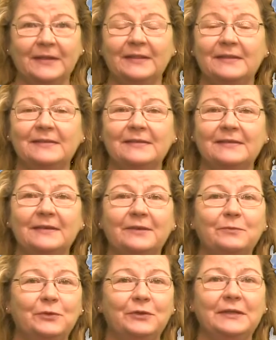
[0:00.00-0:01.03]
This is a
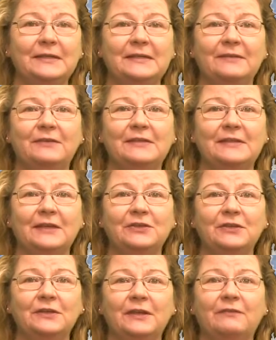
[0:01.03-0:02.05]
community TV station.